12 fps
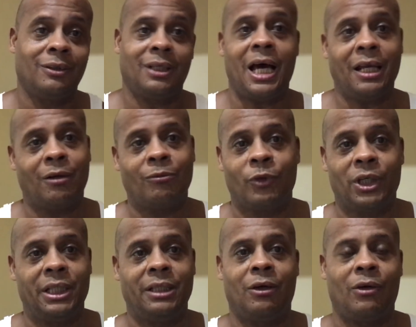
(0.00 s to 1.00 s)
You know, a lot of them
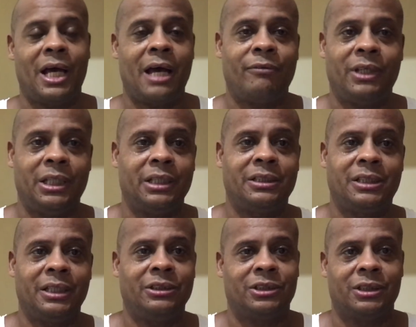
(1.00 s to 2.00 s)
really don't have any
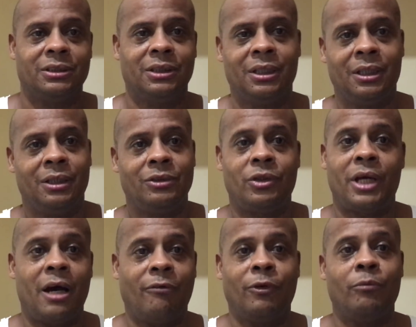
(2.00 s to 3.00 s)
intention to
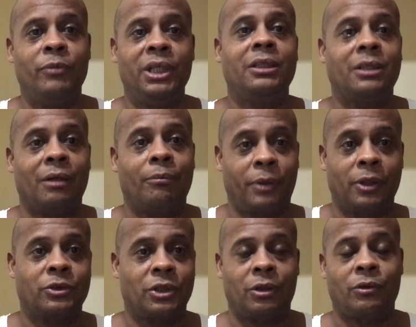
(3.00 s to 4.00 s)
ever meet the
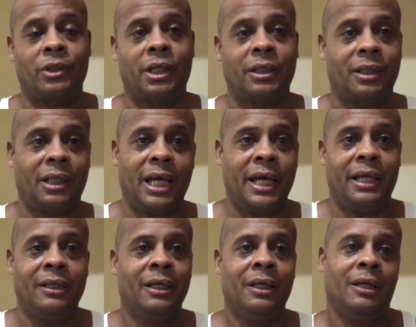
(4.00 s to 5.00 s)
person on the other line.